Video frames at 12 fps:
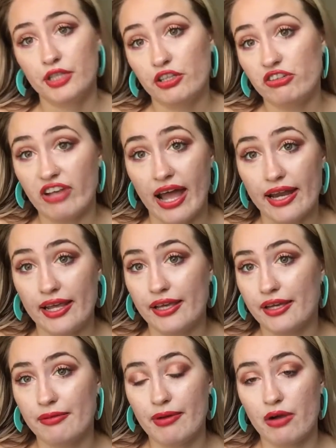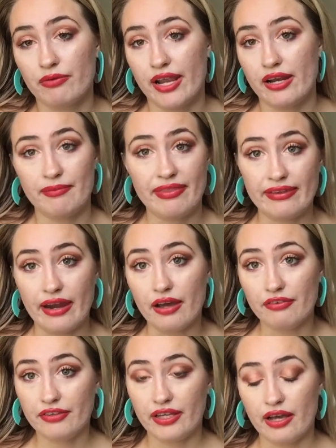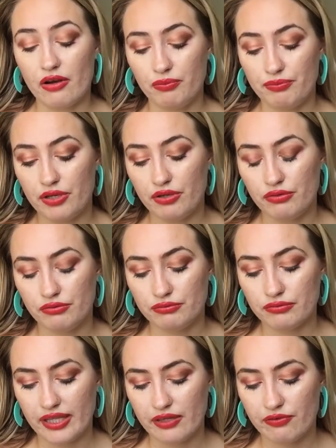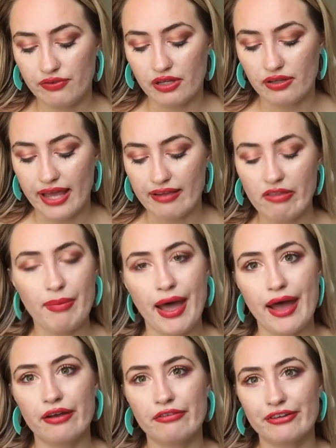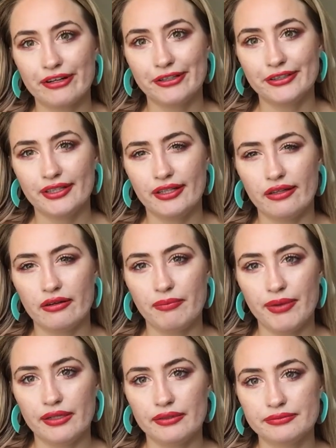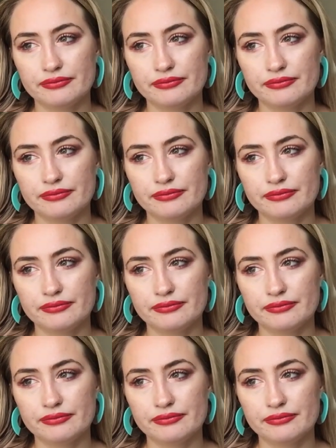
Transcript: chatting about random stuff can help you like feel less bad for a little bit.